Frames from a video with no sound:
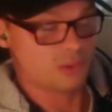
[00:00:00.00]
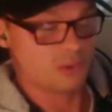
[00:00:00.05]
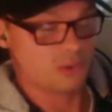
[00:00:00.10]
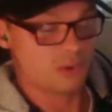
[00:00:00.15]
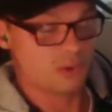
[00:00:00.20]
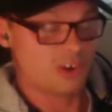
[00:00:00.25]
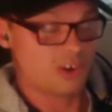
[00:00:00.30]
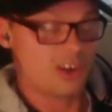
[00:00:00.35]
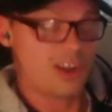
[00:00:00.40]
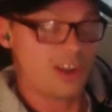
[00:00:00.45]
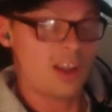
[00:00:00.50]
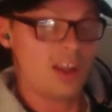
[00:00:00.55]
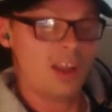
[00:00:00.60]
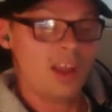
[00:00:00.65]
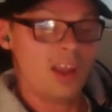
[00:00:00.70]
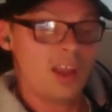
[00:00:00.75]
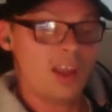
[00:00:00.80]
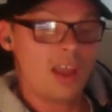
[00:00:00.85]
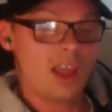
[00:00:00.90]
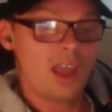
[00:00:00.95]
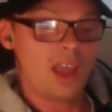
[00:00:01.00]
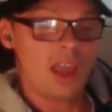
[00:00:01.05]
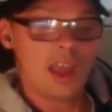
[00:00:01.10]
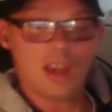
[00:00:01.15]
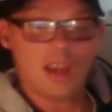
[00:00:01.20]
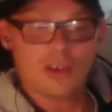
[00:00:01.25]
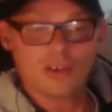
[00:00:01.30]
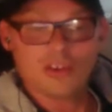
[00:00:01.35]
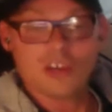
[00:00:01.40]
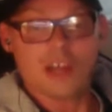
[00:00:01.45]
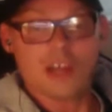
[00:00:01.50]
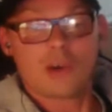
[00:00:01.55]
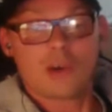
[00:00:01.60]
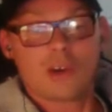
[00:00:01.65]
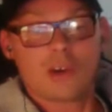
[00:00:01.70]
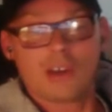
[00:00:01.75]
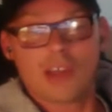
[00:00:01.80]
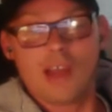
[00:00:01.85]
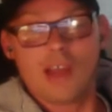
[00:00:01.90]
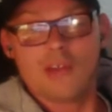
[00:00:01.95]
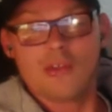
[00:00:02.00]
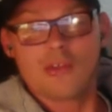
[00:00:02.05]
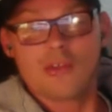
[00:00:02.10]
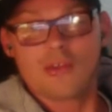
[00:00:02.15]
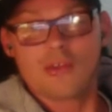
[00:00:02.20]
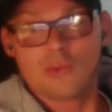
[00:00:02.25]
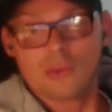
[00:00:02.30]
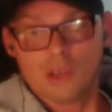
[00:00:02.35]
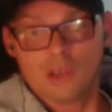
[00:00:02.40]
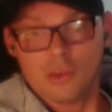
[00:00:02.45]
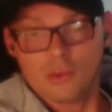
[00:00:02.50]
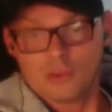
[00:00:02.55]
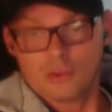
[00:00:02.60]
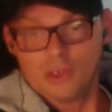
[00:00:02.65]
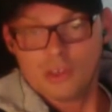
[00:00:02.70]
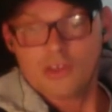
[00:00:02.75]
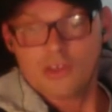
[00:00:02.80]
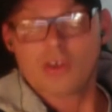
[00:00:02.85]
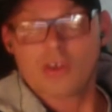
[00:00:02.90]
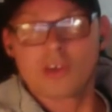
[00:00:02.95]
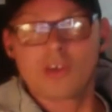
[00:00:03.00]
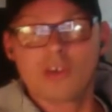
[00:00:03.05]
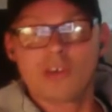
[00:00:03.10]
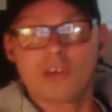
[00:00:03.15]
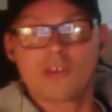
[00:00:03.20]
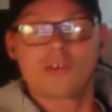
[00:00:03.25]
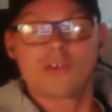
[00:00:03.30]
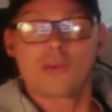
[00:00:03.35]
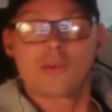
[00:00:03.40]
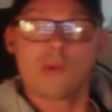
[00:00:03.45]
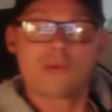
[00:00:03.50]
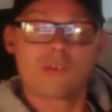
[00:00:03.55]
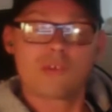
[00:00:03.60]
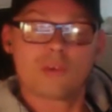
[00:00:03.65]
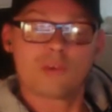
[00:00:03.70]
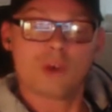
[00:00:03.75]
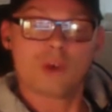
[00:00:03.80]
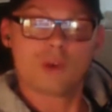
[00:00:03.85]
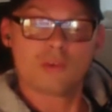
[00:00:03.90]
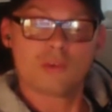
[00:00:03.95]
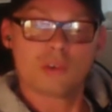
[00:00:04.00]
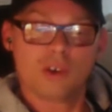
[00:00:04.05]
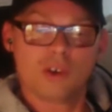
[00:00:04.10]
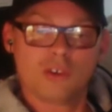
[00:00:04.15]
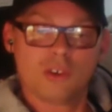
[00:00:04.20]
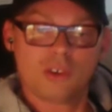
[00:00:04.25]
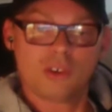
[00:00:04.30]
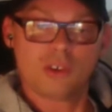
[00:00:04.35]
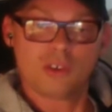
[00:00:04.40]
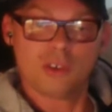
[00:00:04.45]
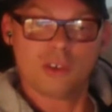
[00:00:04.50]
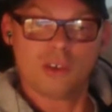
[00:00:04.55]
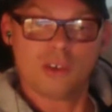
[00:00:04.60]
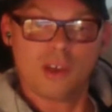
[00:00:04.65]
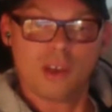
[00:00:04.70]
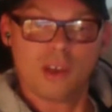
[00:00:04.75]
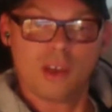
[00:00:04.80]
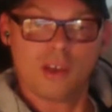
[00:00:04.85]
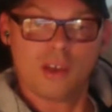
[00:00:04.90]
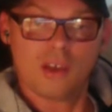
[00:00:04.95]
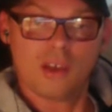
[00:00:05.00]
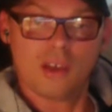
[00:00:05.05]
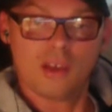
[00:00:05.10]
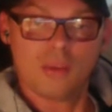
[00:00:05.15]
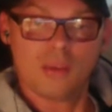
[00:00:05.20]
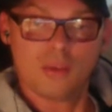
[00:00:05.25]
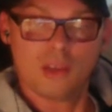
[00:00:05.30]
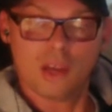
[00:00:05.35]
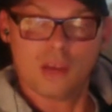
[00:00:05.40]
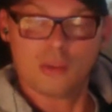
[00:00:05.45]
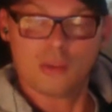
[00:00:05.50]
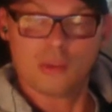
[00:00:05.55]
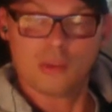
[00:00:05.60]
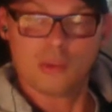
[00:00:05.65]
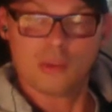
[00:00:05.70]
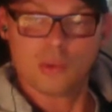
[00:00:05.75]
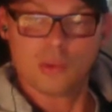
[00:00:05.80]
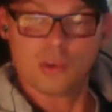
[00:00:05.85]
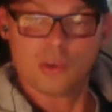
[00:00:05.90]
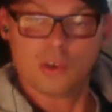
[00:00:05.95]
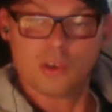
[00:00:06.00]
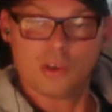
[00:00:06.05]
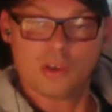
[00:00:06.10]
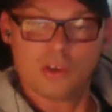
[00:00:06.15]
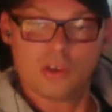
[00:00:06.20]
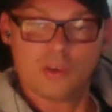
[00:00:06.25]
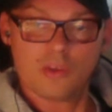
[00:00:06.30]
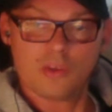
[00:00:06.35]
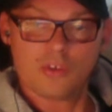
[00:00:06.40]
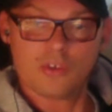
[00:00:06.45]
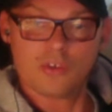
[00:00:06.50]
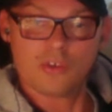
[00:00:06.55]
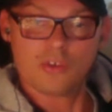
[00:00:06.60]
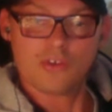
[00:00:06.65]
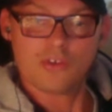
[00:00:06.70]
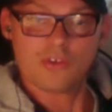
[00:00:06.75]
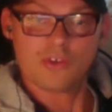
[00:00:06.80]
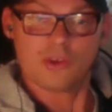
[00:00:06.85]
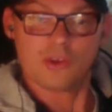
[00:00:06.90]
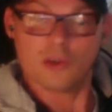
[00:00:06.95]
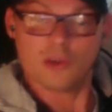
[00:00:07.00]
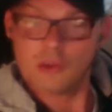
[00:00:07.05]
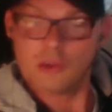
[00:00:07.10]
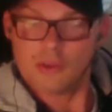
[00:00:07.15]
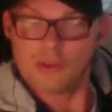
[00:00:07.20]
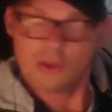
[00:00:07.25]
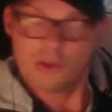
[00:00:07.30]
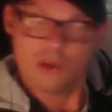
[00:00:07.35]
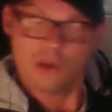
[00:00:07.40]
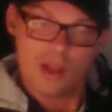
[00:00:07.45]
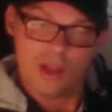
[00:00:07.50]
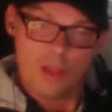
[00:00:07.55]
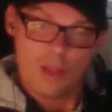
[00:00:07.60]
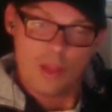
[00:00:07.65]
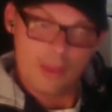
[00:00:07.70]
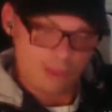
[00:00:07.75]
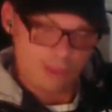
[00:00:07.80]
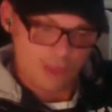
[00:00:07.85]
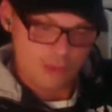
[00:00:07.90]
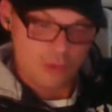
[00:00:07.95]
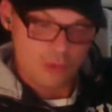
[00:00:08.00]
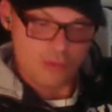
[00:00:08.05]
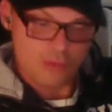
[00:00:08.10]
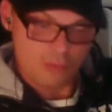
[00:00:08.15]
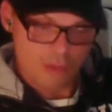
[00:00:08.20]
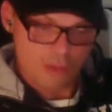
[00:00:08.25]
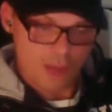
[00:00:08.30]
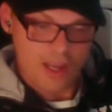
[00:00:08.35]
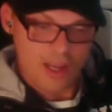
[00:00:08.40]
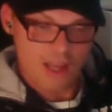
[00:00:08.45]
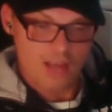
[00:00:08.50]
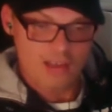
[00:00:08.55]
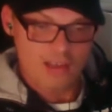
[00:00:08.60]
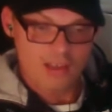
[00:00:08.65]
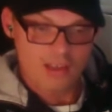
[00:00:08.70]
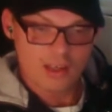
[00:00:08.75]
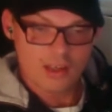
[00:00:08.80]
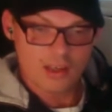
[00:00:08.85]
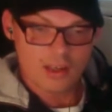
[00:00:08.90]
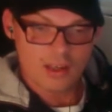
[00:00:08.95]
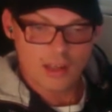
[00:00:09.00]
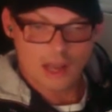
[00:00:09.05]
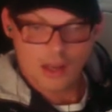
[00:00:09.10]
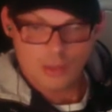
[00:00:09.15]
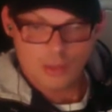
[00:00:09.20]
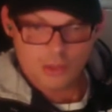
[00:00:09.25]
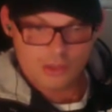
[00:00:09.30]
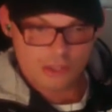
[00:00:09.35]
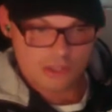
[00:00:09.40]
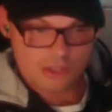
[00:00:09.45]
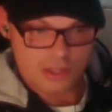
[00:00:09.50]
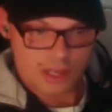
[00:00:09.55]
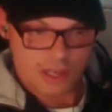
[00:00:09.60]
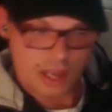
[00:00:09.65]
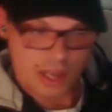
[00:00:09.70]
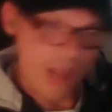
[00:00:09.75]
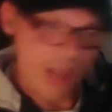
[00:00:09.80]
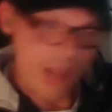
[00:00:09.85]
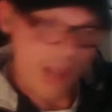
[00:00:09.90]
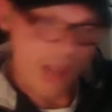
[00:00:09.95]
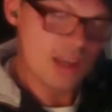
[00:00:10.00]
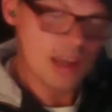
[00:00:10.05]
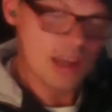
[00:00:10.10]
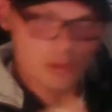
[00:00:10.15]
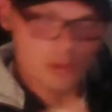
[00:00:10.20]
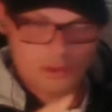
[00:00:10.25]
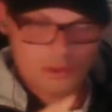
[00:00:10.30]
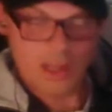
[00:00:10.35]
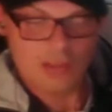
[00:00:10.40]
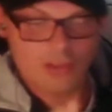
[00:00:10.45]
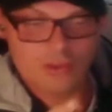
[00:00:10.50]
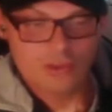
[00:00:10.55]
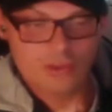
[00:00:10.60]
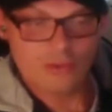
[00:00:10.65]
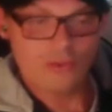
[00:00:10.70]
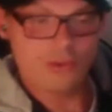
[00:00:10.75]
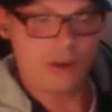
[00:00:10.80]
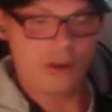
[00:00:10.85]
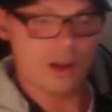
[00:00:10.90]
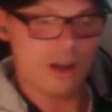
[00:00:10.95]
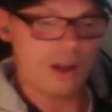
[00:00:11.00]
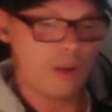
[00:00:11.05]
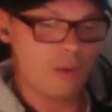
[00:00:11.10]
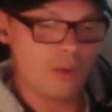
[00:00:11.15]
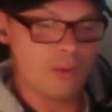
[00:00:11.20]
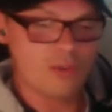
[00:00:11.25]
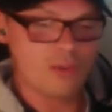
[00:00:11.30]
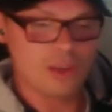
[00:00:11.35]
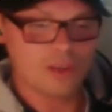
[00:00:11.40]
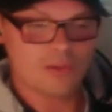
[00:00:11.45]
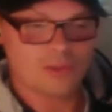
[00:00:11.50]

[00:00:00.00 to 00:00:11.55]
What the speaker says: born. And on January 8th, we started this Website 1 project, and we have been working on it ever since. You know what I mean? So that was my idea. I was just like, hey, I would like to do a website